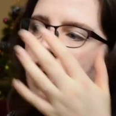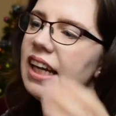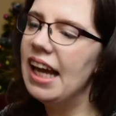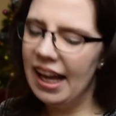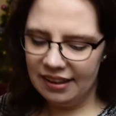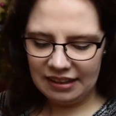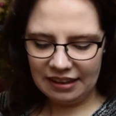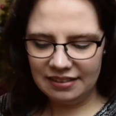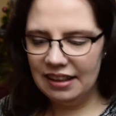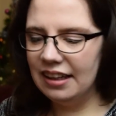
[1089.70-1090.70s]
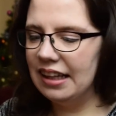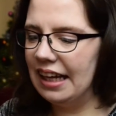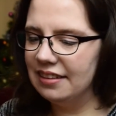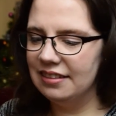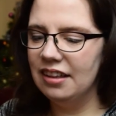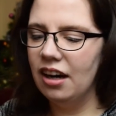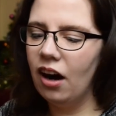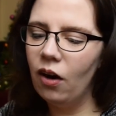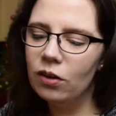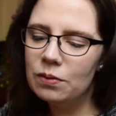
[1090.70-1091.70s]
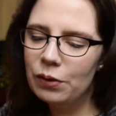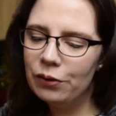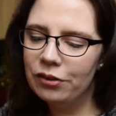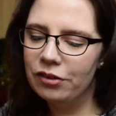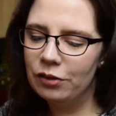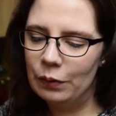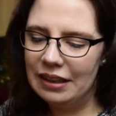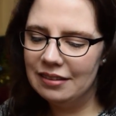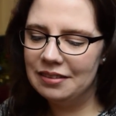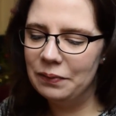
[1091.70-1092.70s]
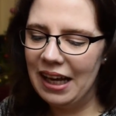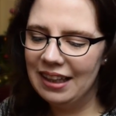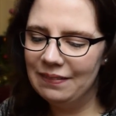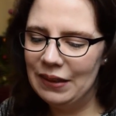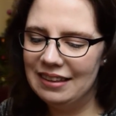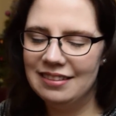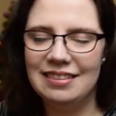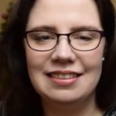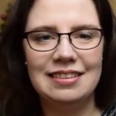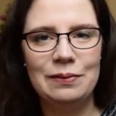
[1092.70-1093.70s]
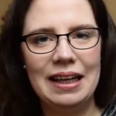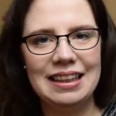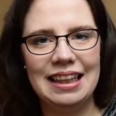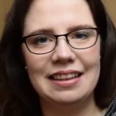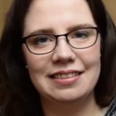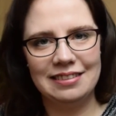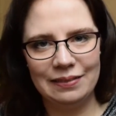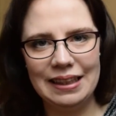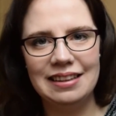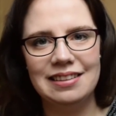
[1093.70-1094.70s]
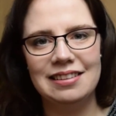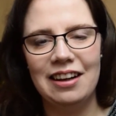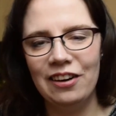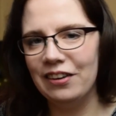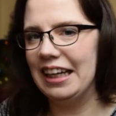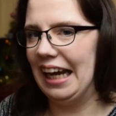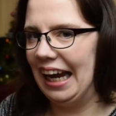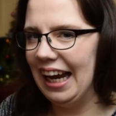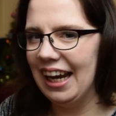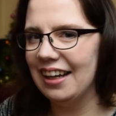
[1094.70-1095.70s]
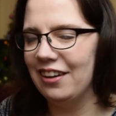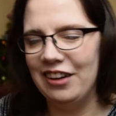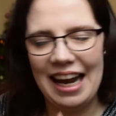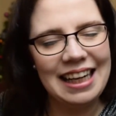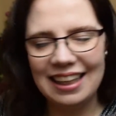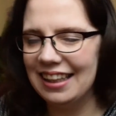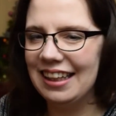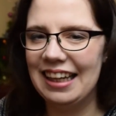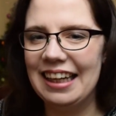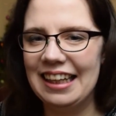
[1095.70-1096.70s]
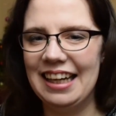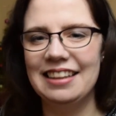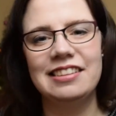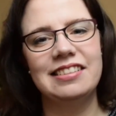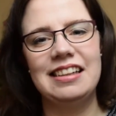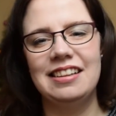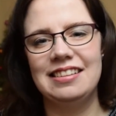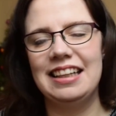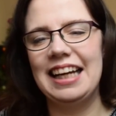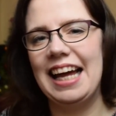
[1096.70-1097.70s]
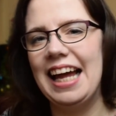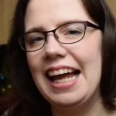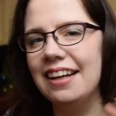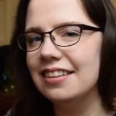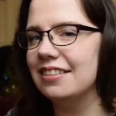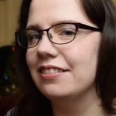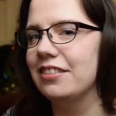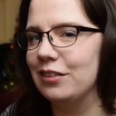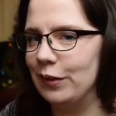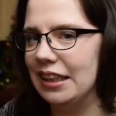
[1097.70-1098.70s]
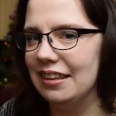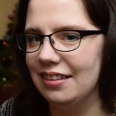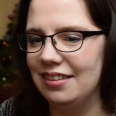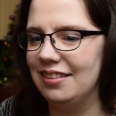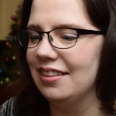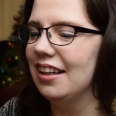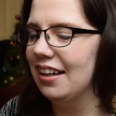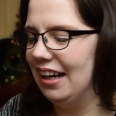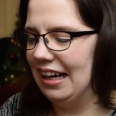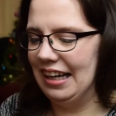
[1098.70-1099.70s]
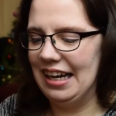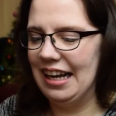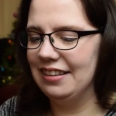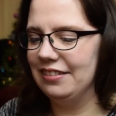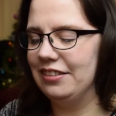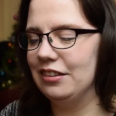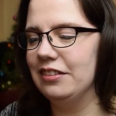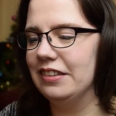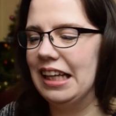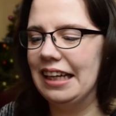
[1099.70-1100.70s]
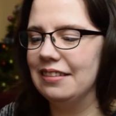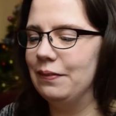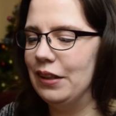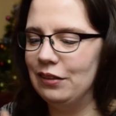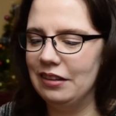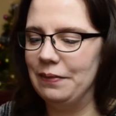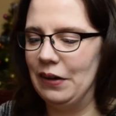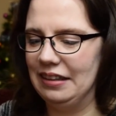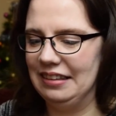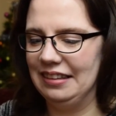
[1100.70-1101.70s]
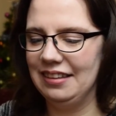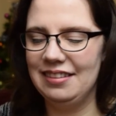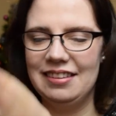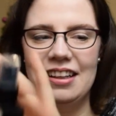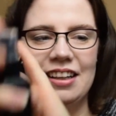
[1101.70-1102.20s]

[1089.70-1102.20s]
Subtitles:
Yeah, it has a light, almost sweet smell, but it doesn't smell like sweets or cake or anything like that. It just has like a hint of sweetness and a hint of sort of light beauty products.